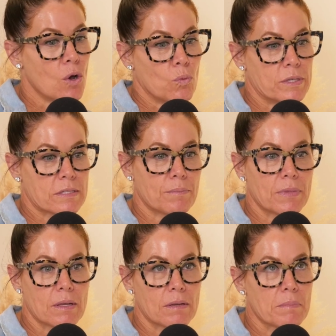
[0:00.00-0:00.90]
When
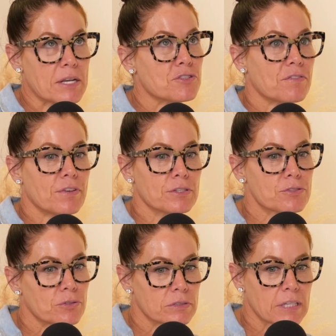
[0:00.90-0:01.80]
something makes you feel a
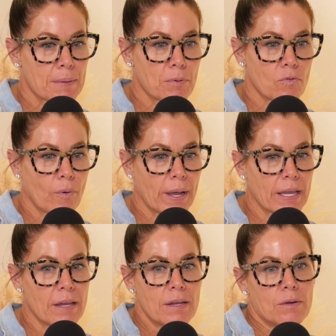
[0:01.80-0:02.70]
certain type of
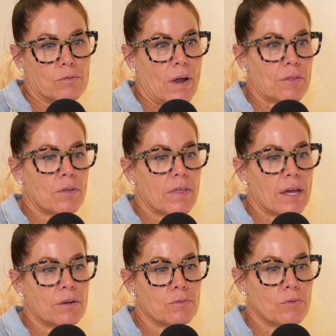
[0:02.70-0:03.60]
way, rather
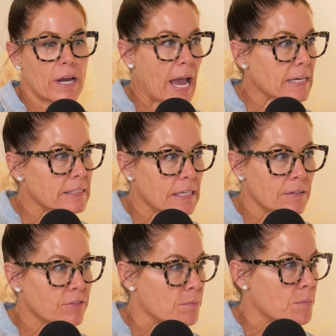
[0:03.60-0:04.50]
than
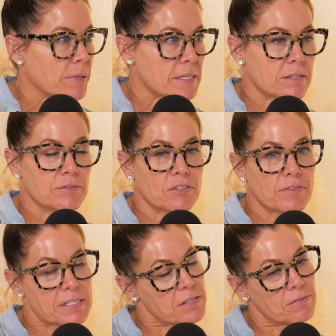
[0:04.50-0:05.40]
reacting from a place of
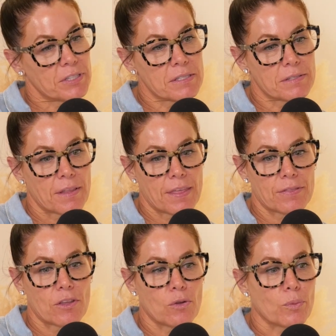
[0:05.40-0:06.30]
defensiveness, I
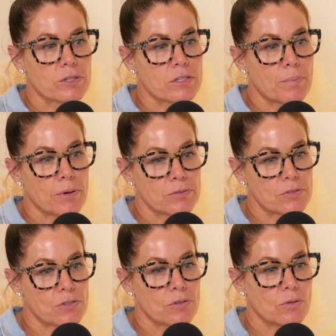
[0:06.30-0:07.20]
think that you were
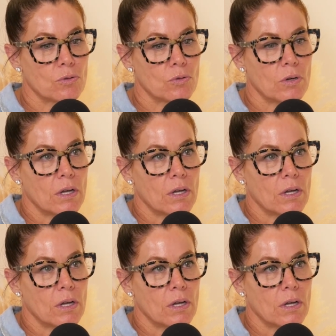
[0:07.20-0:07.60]
supposed to